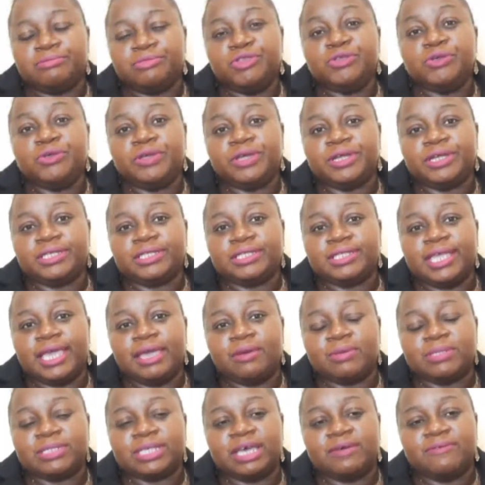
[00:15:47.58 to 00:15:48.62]
New Year's Day,
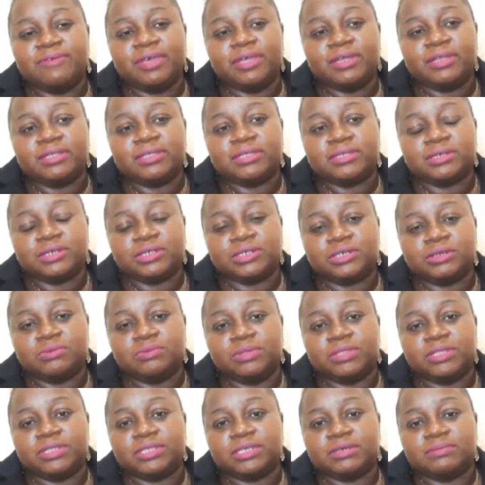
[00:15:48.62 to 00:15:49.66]
I was having a discussion
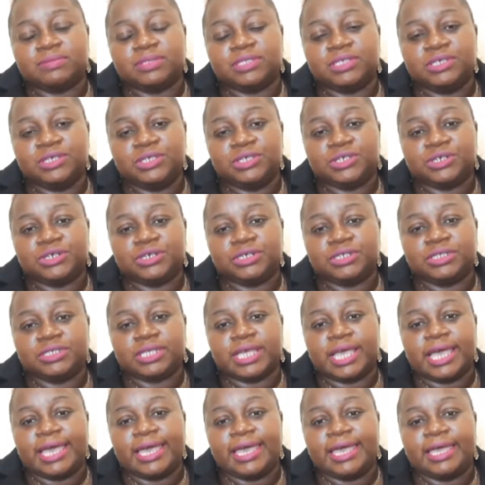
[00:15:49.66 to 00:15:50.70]
with some teachers
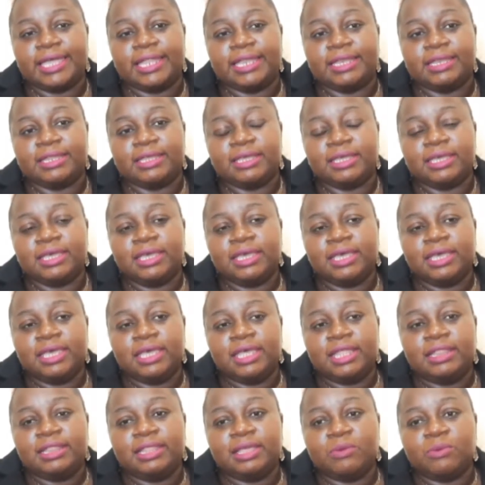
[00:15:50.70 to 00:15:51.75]
and
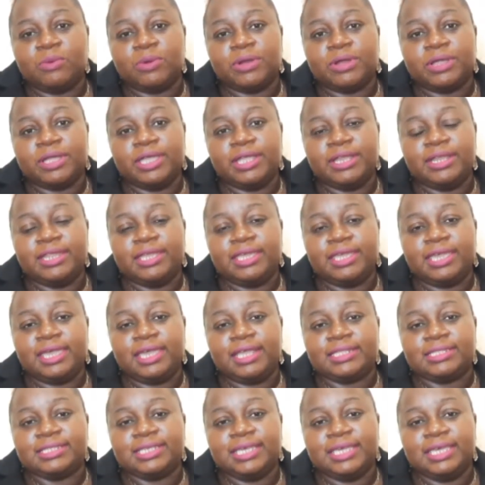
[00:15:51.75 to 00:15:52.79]
they were
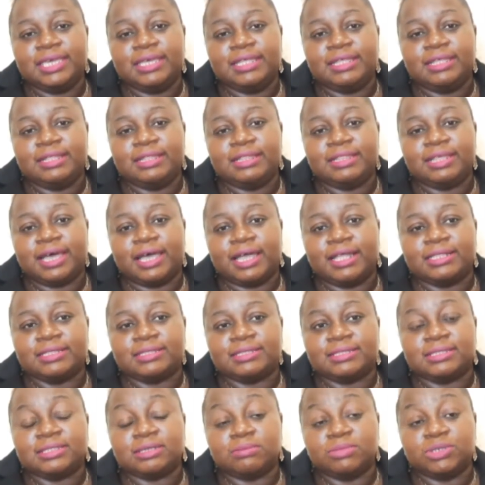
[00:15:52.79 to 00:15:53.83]
indicating that
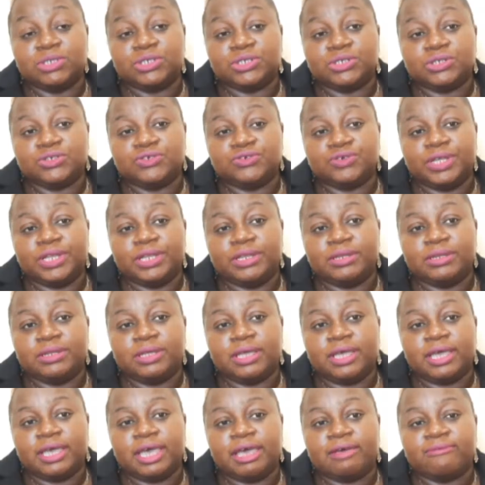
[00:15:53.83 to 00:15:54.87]
some children
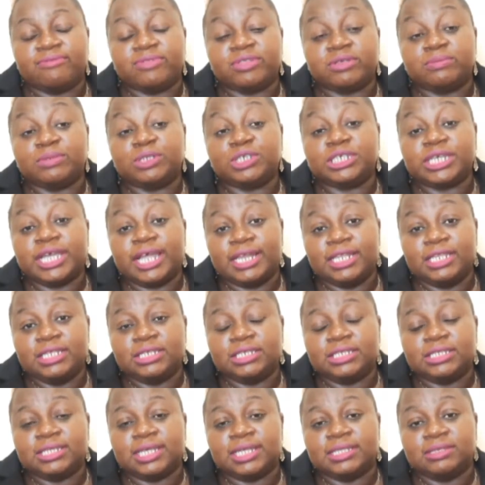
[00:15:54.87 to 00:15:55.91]
have some
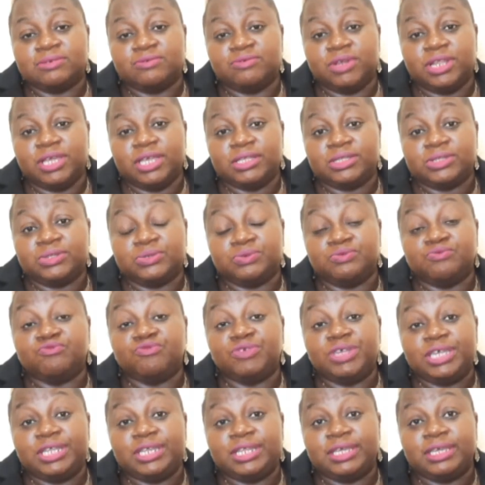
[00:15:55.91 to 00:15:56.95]
challenges as it relates to
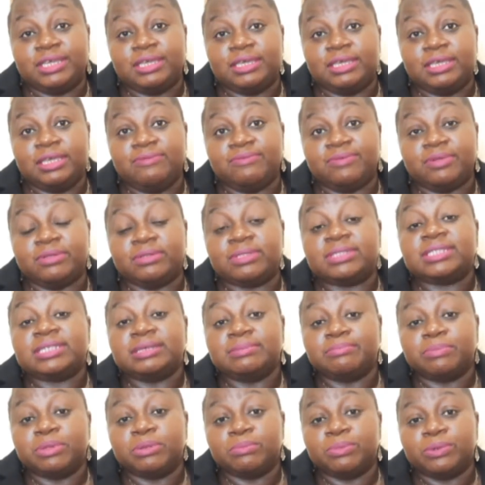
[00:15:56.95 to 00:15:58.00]
reading even
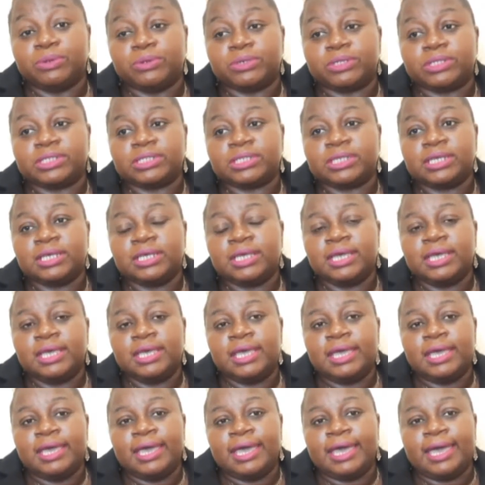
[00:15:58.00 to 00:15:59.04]
simple books.
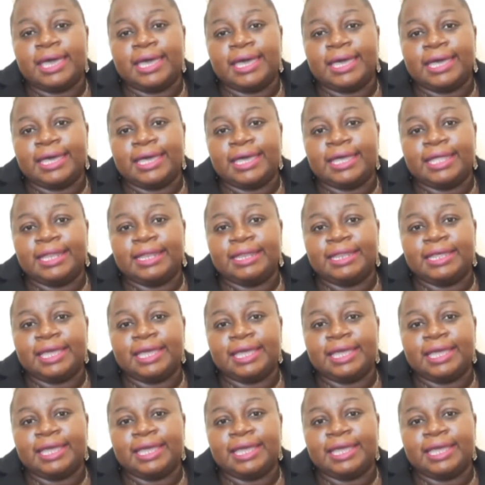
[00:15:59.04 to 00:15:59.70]
And